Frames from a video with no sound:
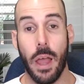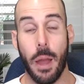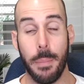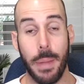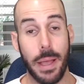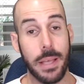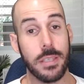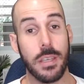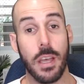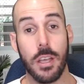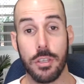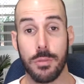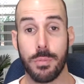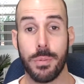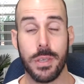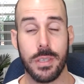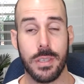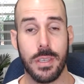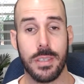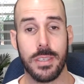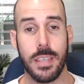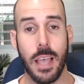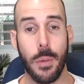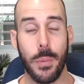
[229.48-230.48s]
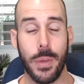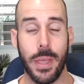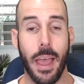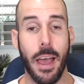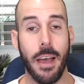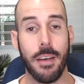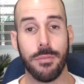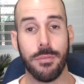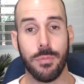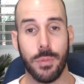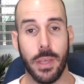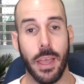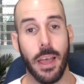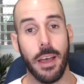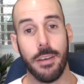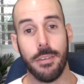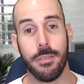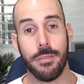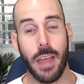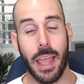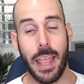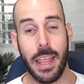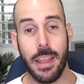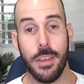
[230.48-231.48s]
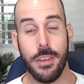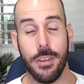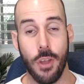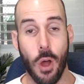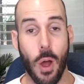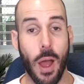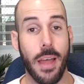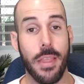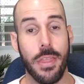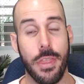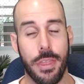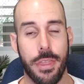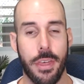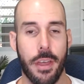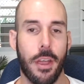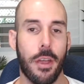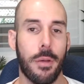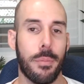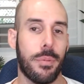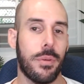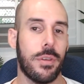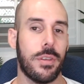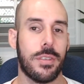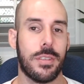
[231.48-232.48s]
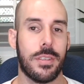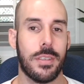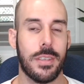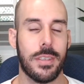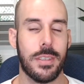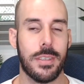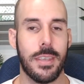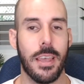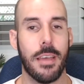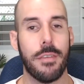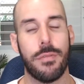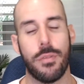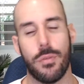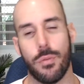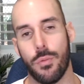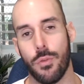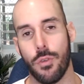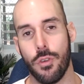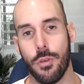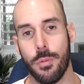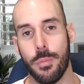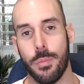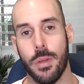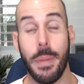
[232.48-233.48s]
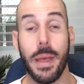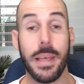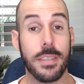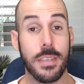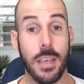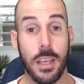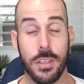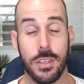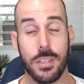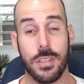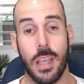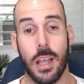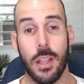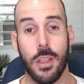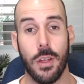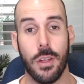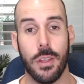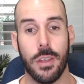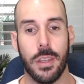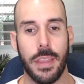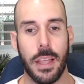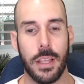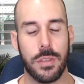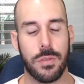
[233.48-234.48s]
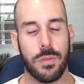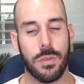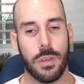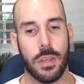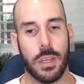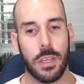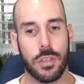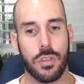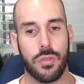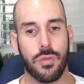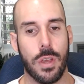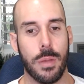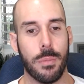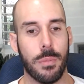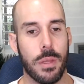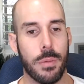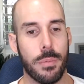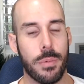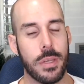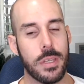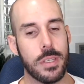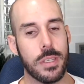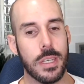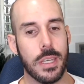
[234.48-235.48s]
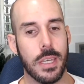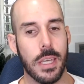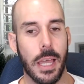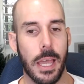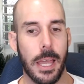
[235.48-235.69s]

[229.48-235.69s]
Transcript: our massage business that we have. We have a 9-therapist, 7-room massage salon that's extremely busy.